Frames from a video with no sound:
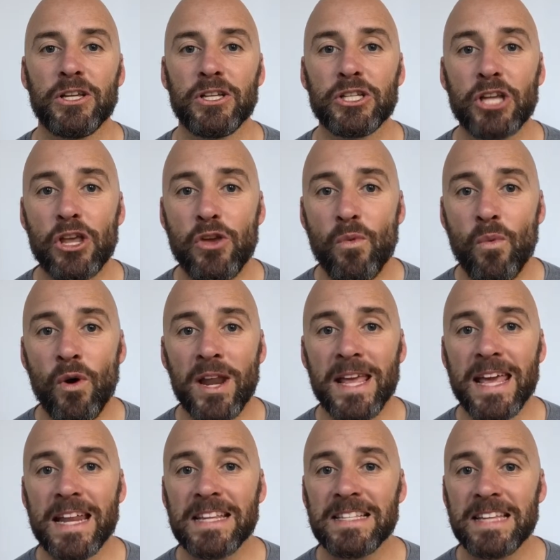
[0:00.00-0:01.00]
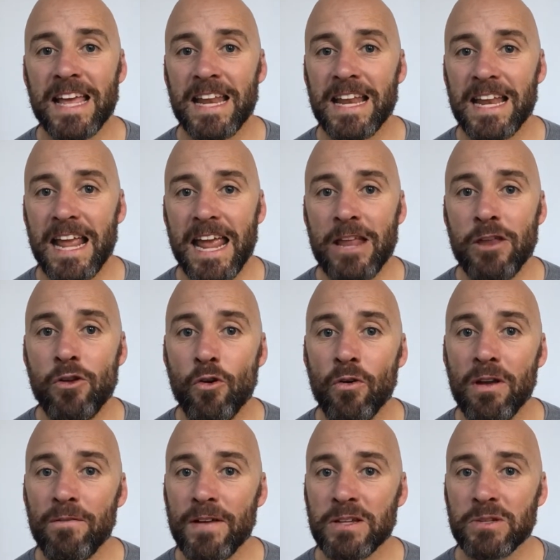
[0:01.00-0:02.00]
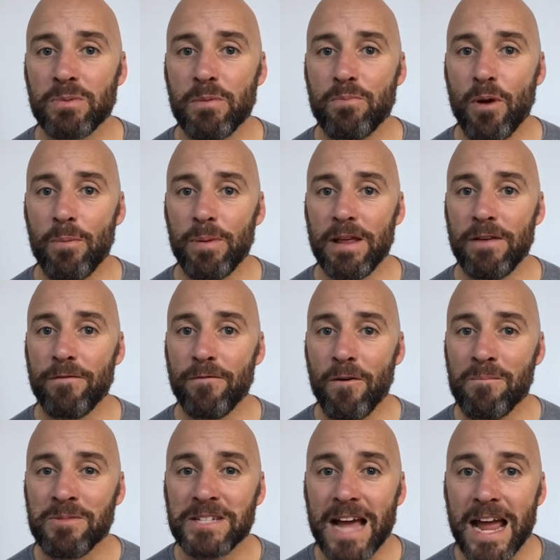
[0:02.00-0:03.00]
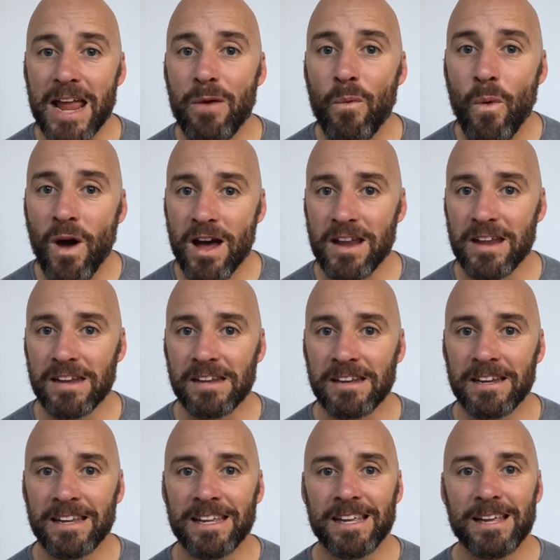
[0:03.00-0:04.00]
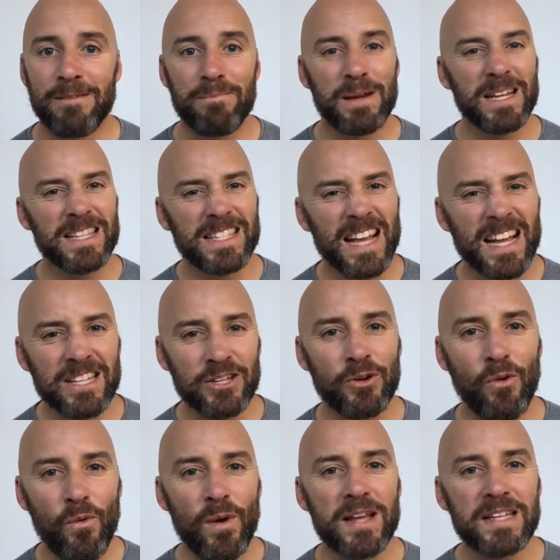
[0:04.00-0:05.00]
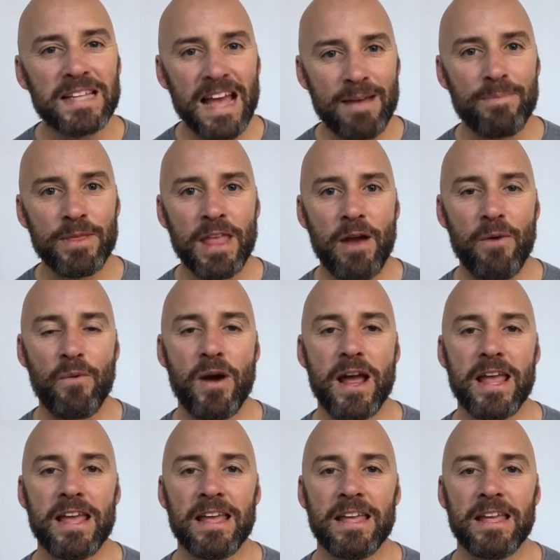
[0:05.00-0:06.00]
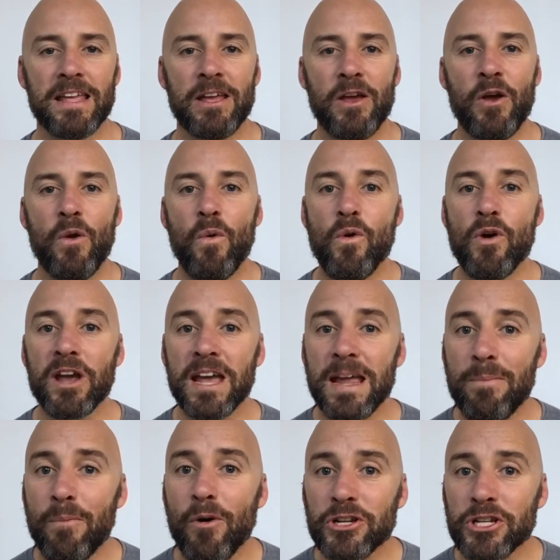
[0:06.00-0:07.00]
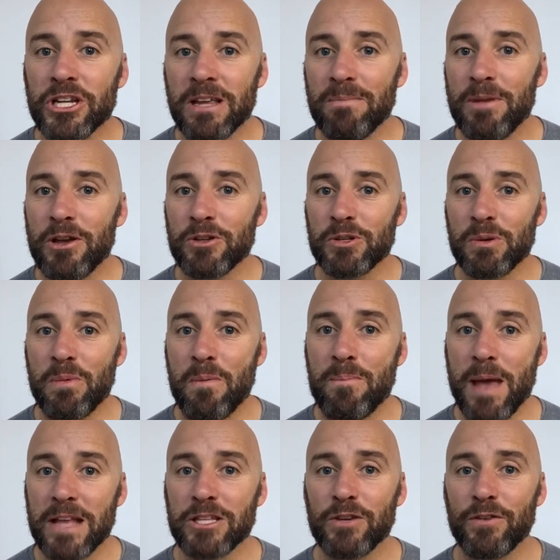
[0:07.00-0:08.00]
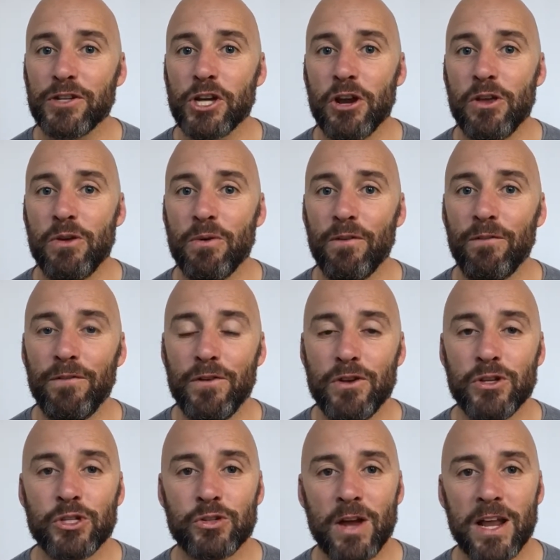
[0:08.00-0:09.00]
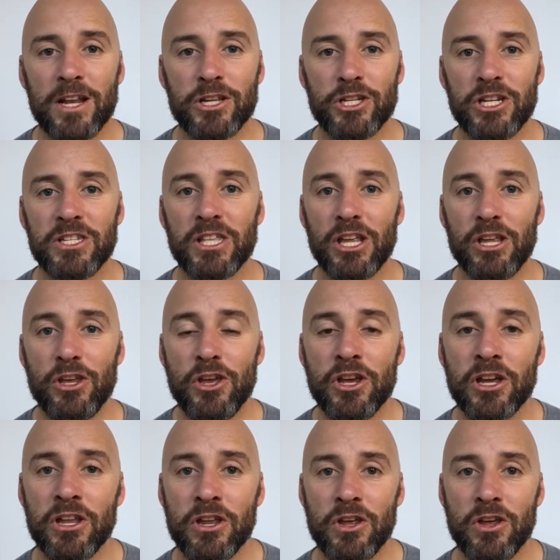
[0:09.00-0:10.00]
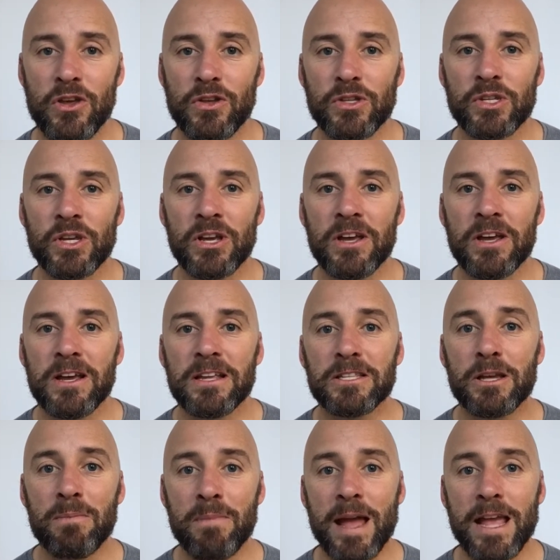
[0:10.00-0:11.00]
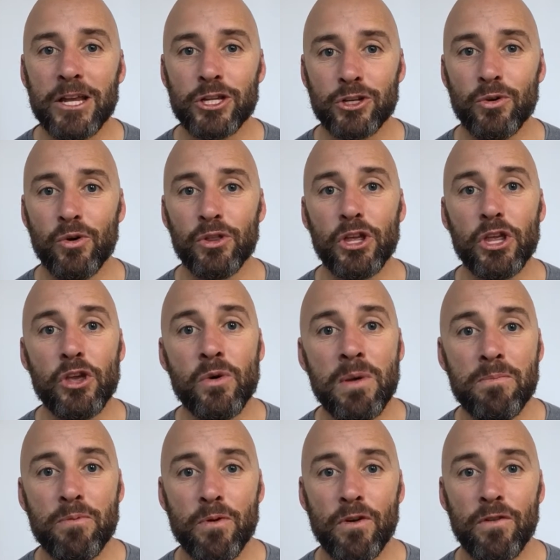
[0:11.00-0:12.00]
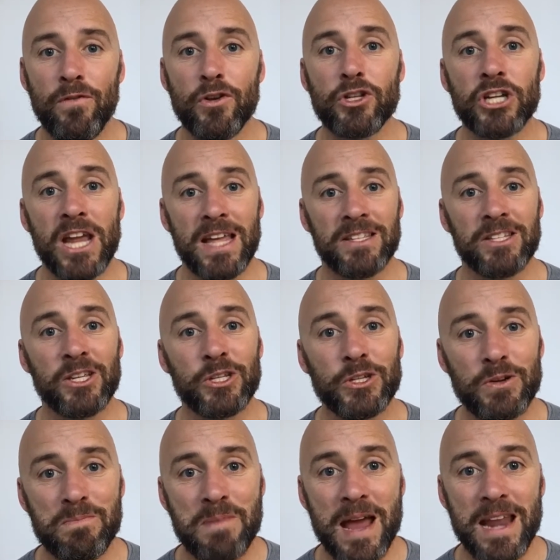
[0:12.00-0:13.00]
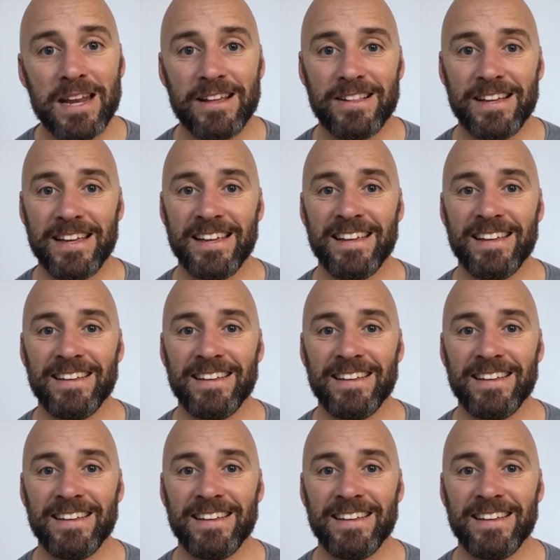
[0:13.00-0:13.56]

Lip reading: So you want to get a tenant in your investment property from day one, but it doesn't always happen that way. Well, keep watching because I'm about to show you a few strategies that you can use to make sure that you improve your chances dramatically.